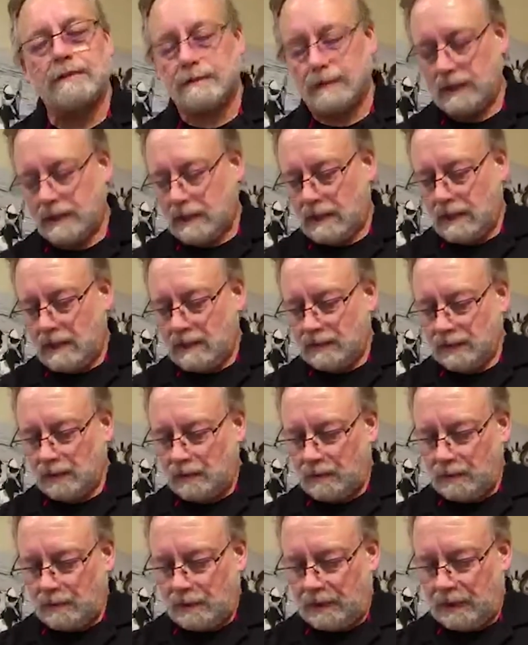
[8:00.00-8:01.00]
So when we
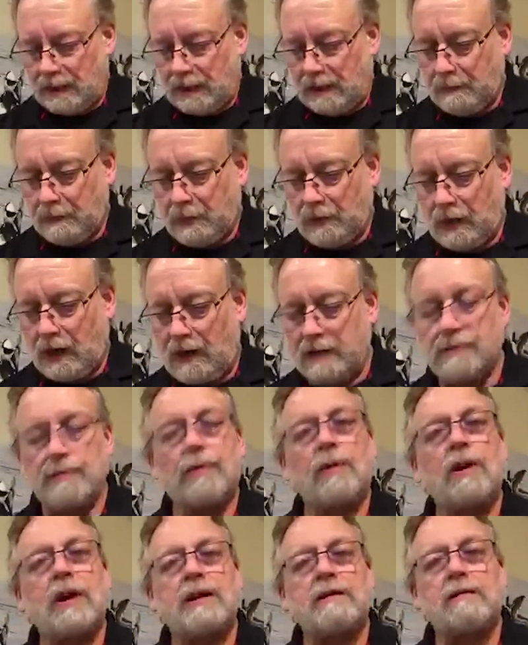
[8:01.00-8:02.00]
think about
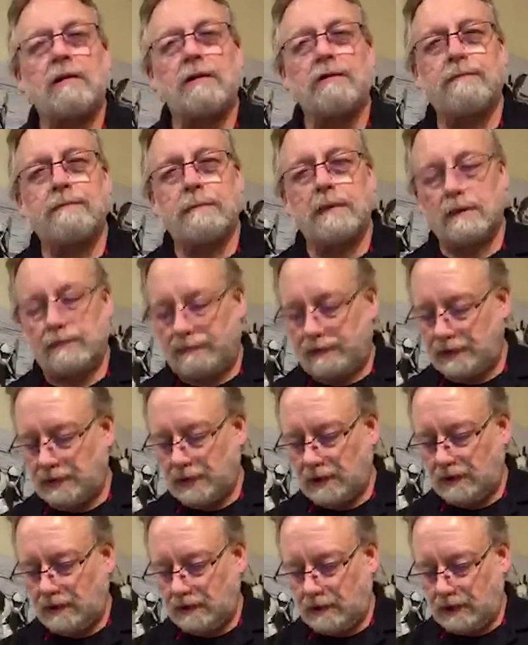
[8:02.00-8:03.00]
hydroelectric
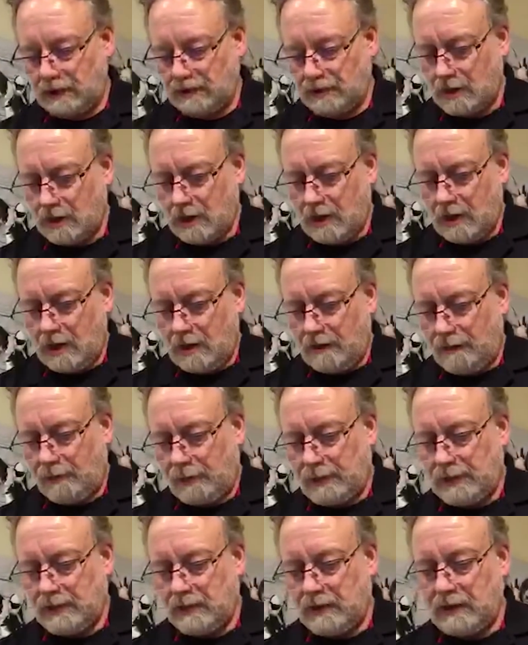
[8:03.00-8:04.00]
facilities, if we
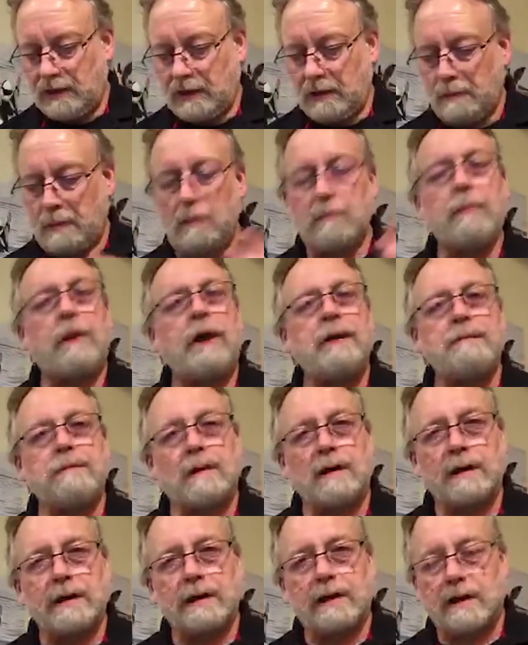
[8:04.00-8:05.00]
think about pipeline
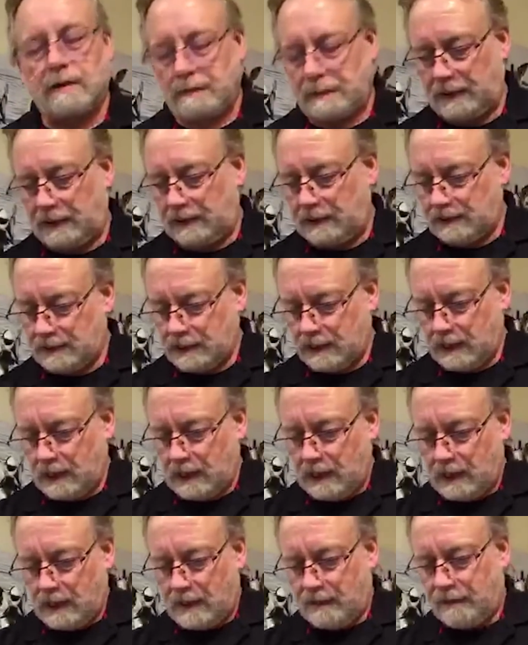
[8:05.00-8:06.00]
companies, if
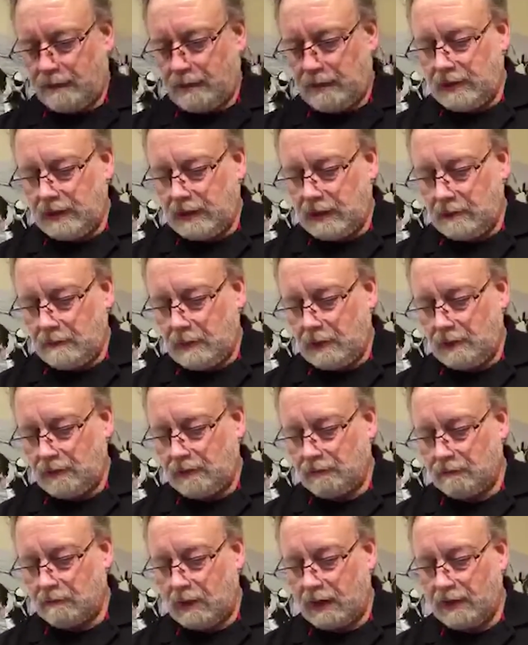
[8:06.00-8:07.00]
we think about
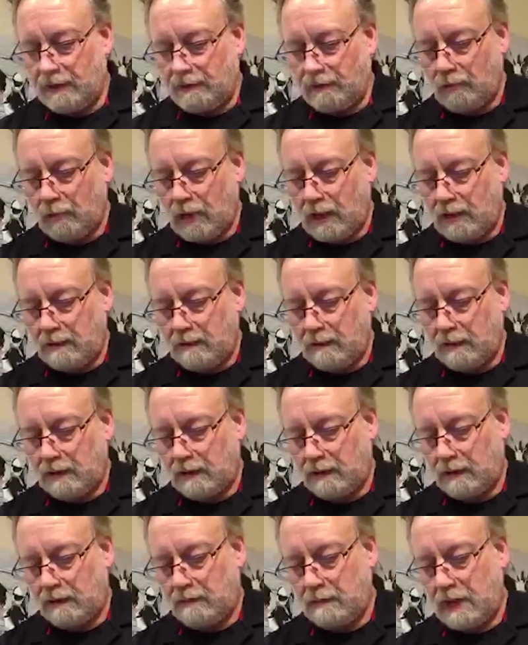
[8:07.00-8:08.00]
right-of-way
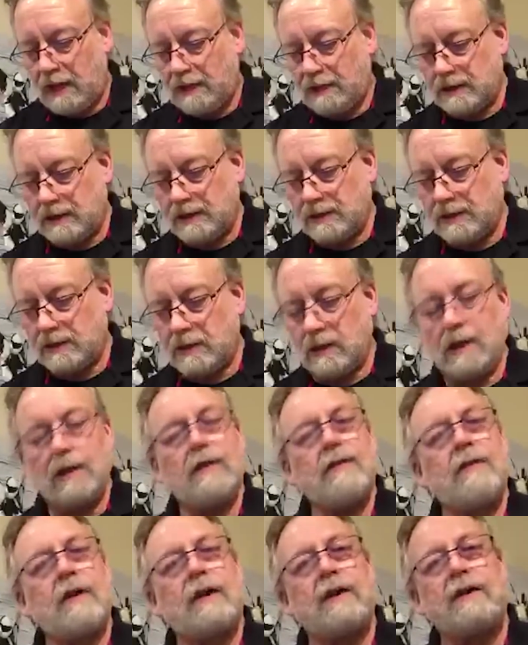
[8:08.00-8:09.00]
maintenance
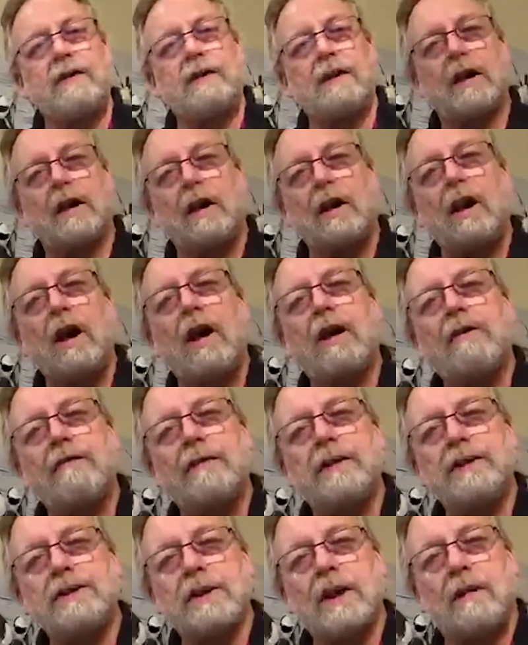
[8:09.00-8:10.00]
that a lot of these
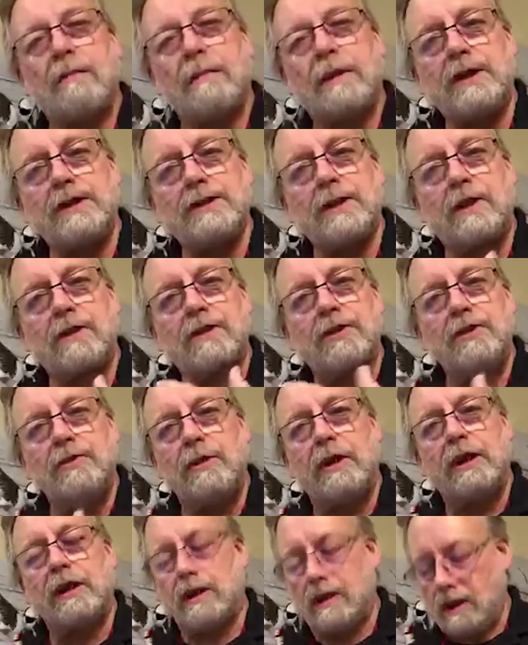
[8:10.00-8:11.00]
companies are doing,
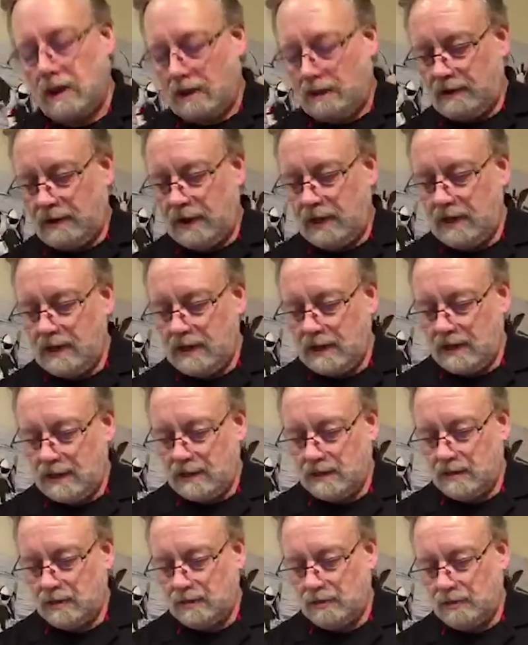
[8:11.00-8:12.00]
they need
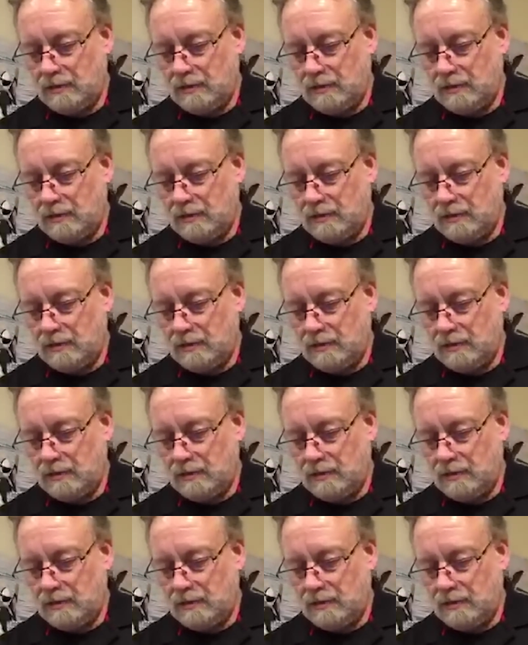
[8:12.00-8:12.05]
to